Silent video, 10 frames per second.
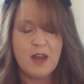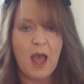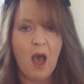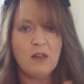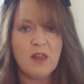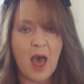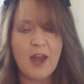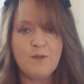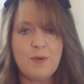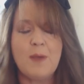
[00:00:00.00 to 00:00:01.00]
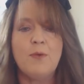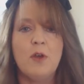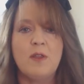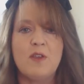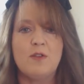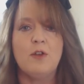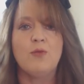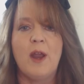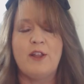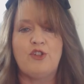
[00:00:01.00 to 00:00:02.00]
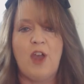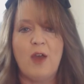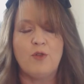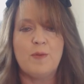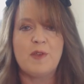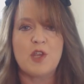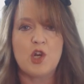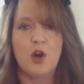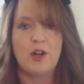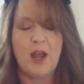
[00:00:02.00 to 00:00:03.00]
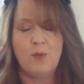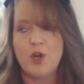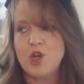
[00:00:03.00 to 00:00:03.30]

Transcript: Now, a lot of people in these new Reddit chat rooms that started out, well,